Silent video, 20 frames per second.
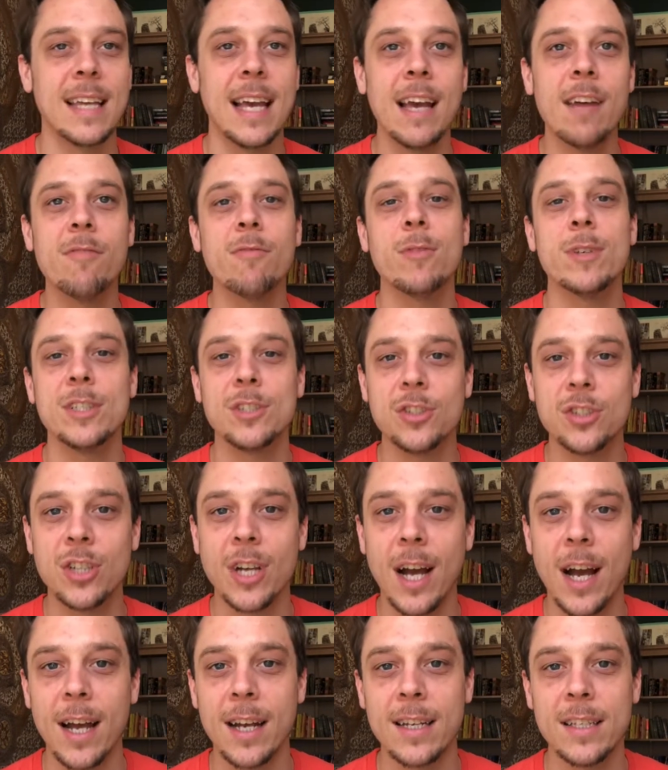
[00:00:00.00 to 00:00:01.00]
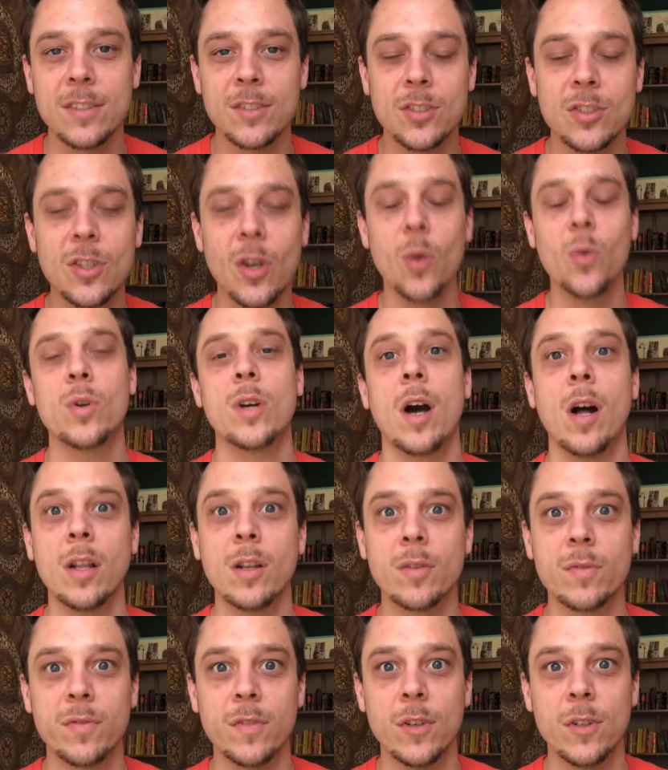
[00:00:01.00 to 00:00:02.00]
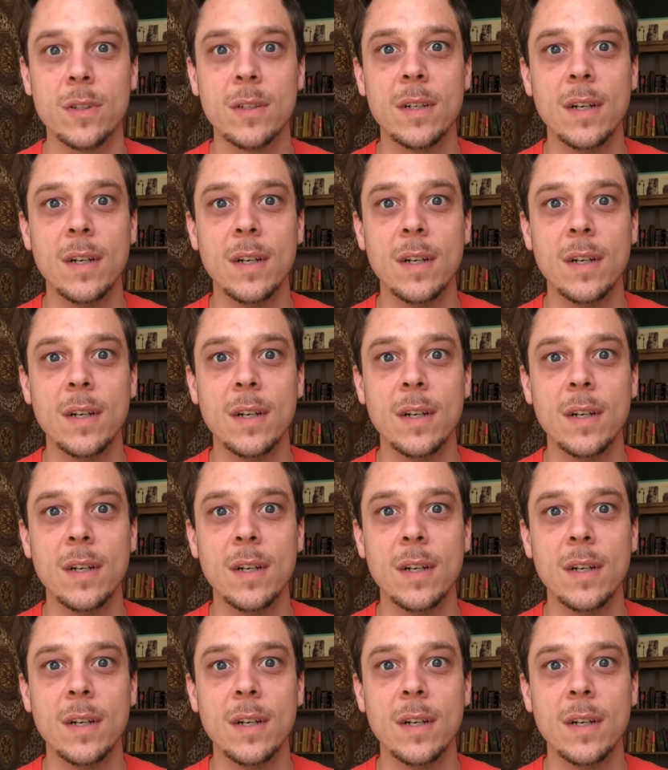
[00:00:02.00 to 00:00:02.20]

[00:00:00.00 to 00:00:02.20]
every shot is so colorful.